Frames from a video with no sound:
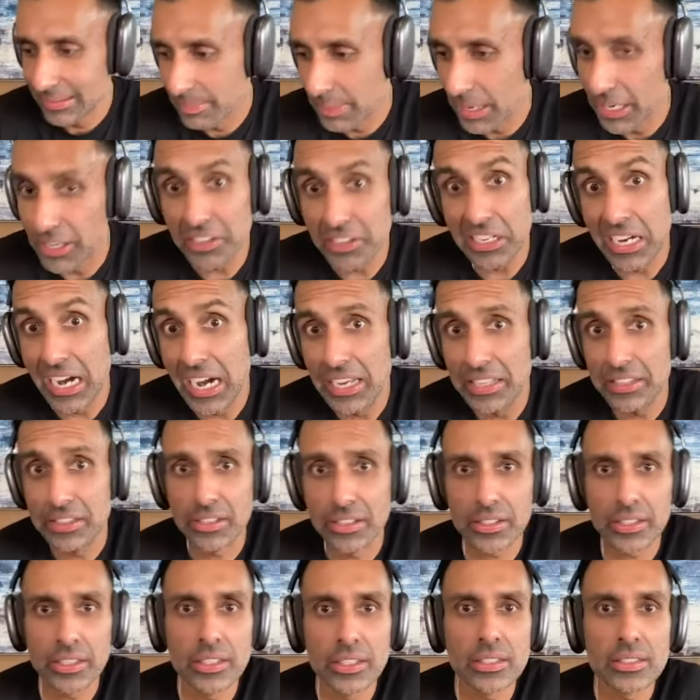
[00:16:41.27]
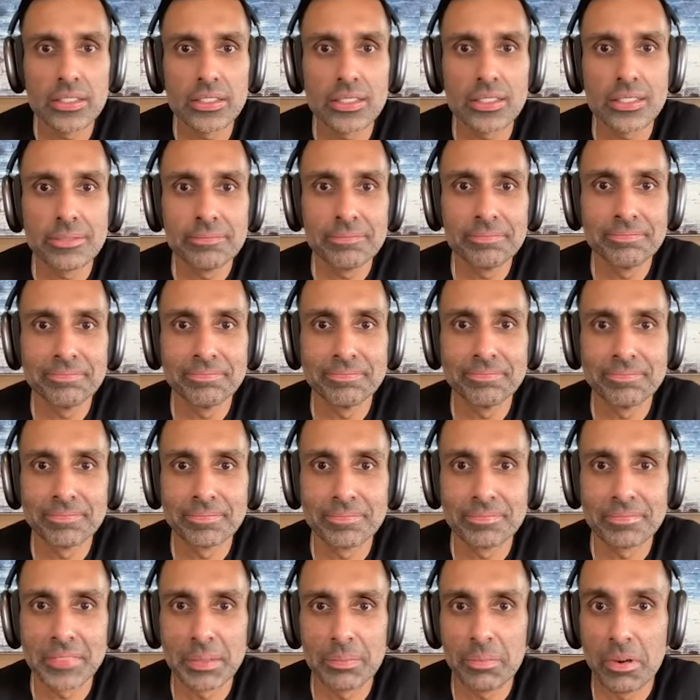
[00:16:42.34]
better guide their kids
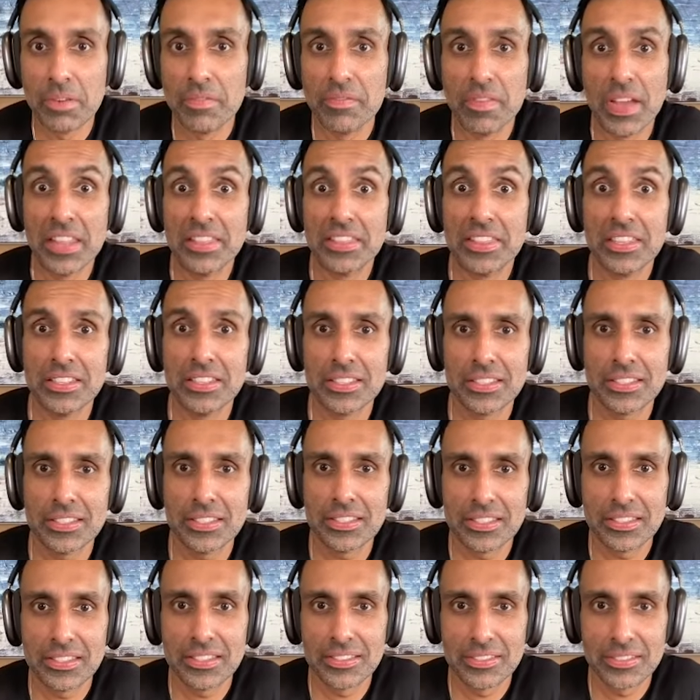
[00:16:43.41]
prevent this? Yeah.